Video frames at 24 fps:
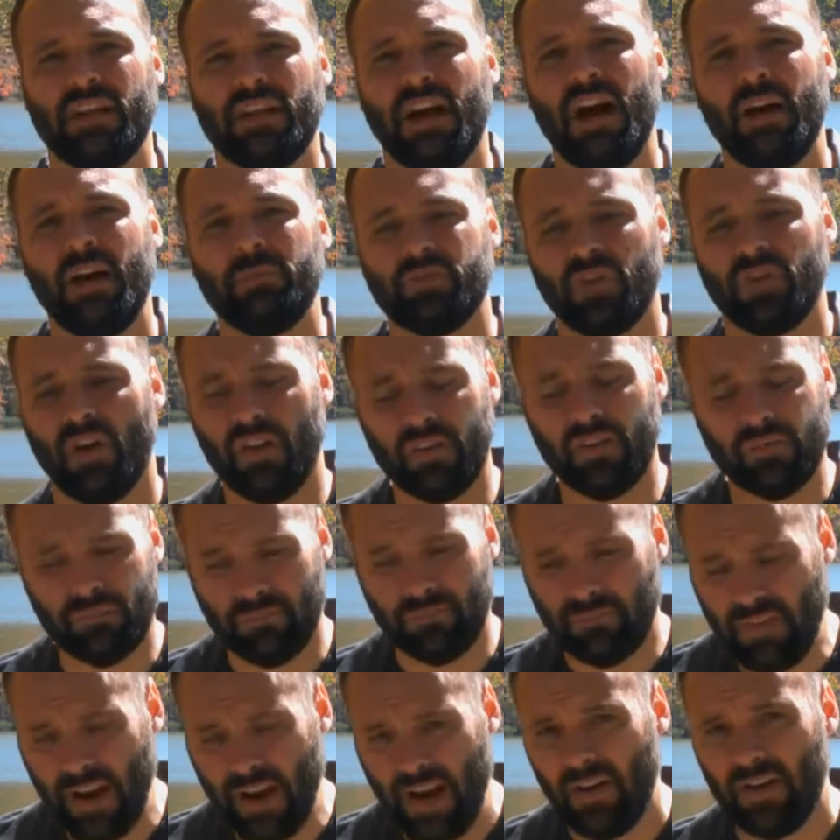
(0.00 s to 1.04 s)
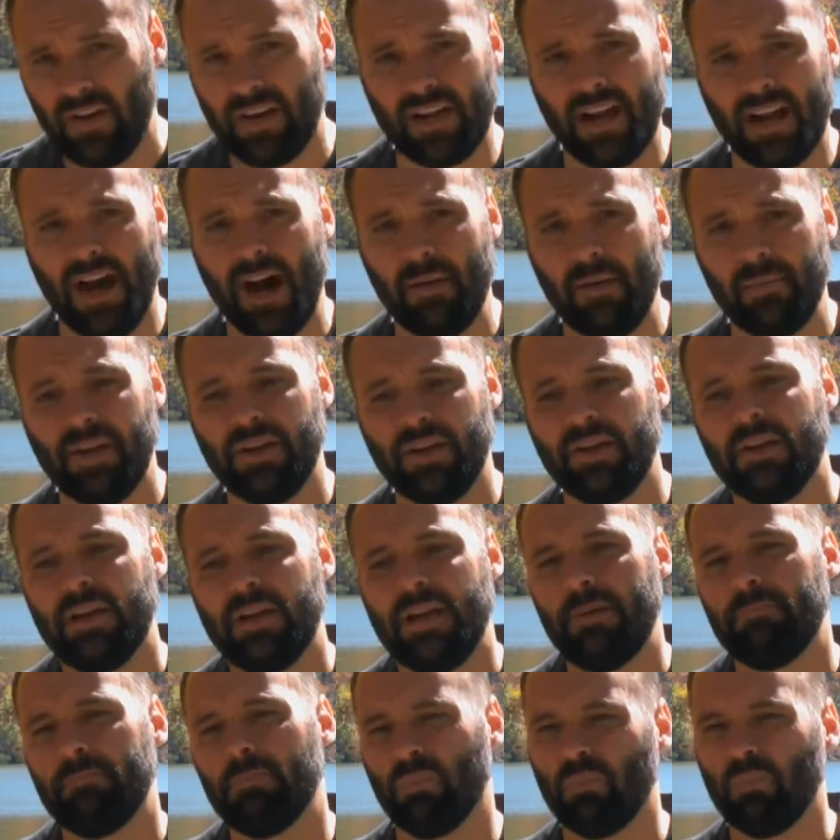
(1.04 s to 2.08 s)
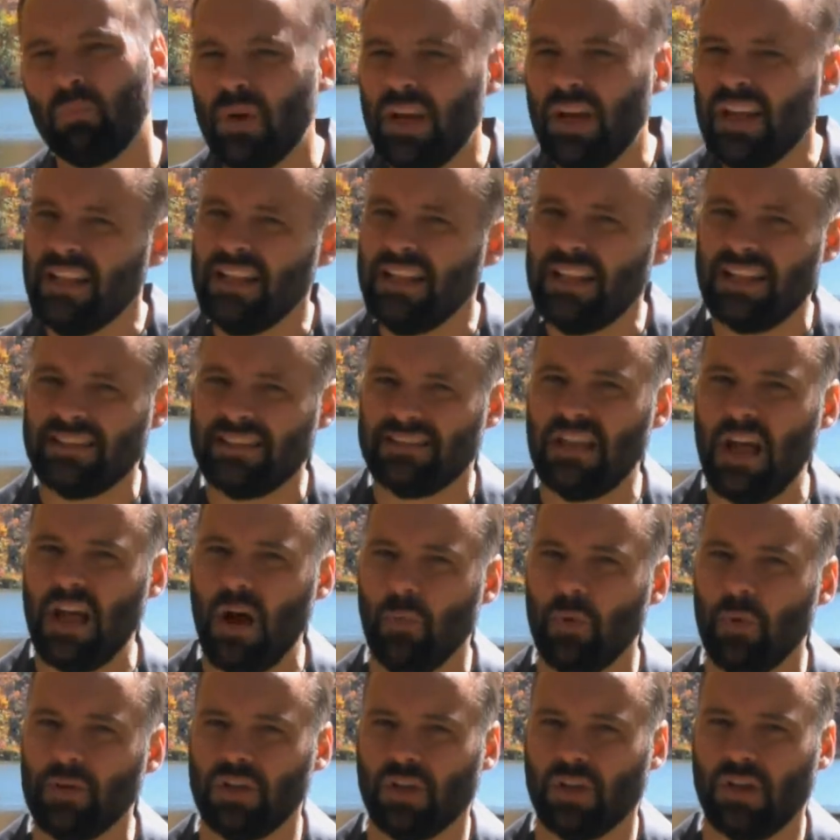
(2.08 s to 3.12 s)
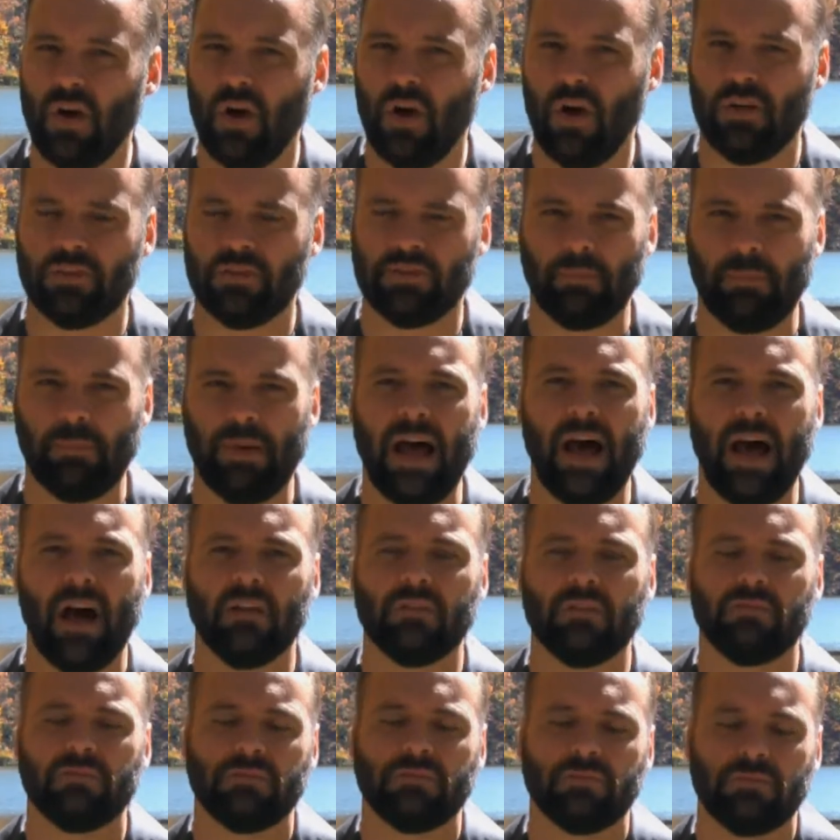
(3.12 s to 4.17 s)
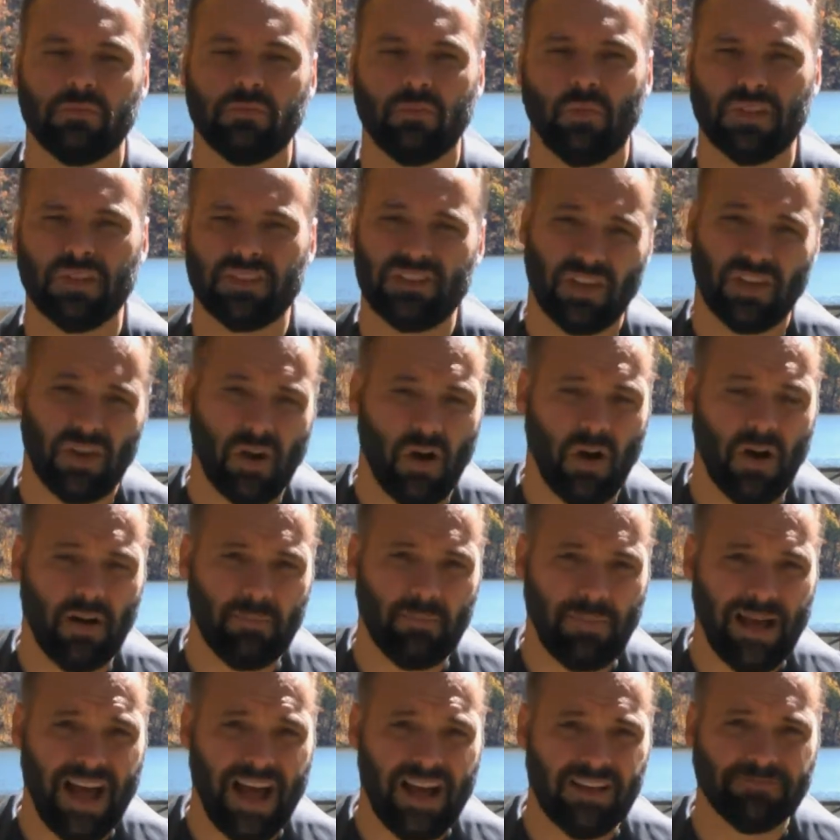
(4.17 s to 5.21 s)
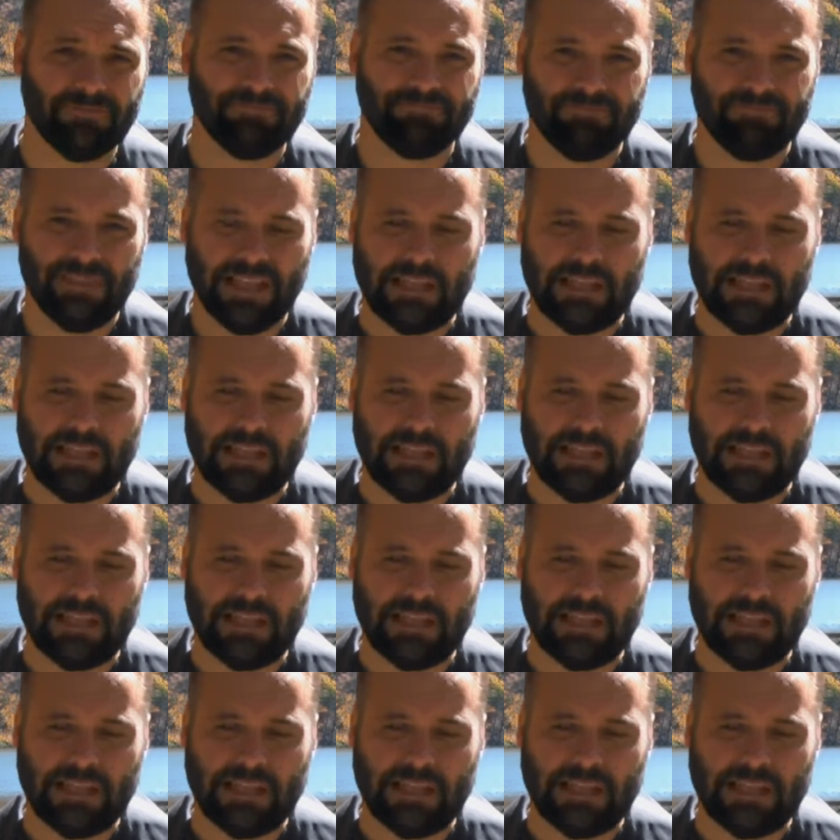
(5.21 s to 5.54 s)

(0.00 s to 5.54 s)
times are very common but really, that's not what the car is about. What's the car about?